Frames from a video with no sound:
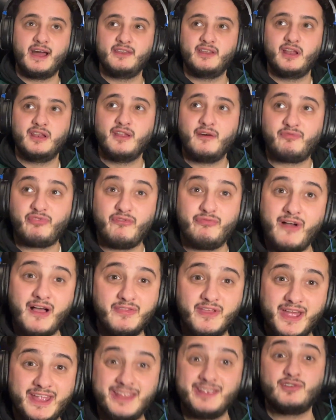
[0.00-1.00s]
And I loved the
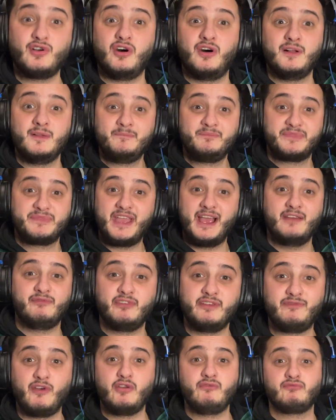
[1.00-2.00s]
fact that he got
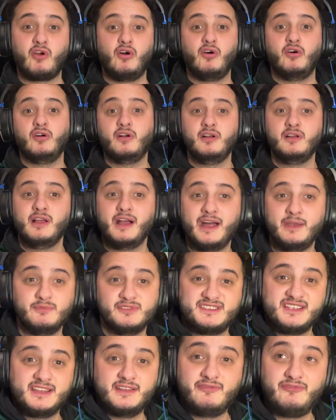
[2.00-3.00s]
every vote wrong and
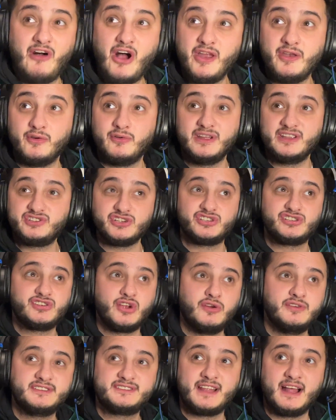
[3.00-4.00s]
was in the final. It just
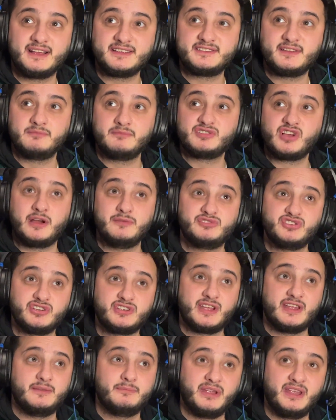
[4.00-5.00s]
shows that sometimes you
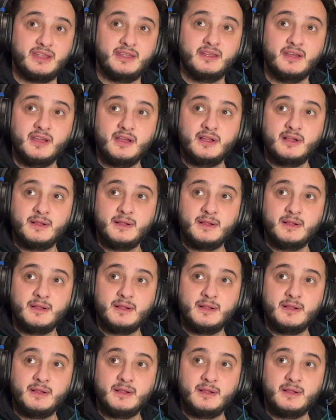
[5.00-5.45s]
can be